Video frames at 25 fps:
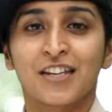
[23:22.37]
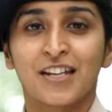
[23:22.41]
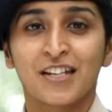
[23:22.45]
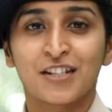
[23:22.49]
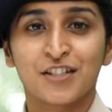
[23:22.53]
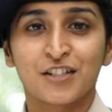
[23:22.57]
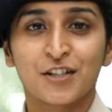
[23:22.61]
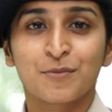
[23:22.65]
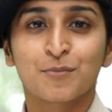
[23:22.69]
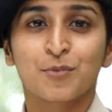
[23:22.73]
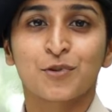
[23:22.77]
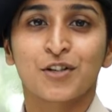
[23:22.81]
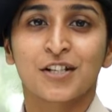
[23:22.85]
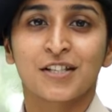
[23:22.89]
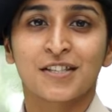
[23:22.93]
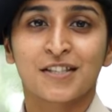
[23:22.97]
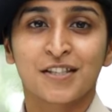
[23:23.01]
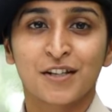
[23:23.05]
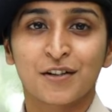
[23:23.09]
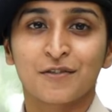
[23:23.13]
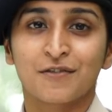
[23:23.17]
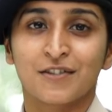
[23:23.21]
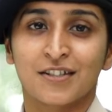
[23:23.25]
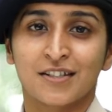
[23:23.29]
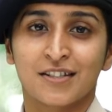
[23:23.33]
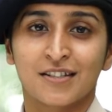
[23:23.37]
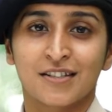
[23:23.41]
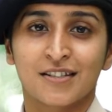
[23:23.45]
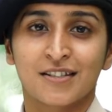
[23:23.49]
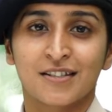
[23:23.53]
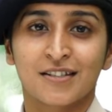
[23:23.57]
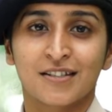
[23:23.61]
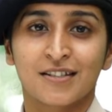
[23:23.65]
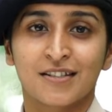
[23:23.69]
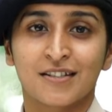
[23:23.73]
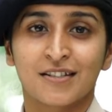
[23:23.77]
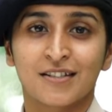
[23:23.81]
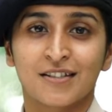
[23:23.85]
the Indian Police Service.
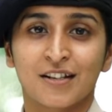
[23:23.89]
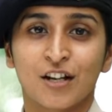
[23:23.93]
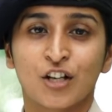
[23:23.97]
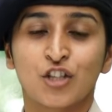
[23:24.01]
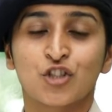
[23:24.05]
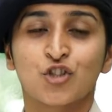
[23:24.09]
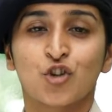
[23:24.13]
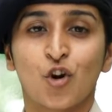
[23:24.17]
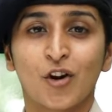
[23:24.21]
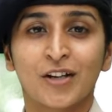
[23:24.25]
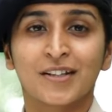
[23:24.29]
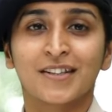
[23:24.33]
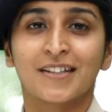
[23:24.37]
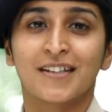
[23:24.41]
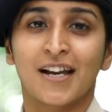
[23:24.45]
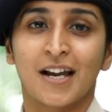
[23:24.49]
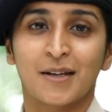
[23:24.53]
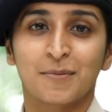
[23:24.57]
Join the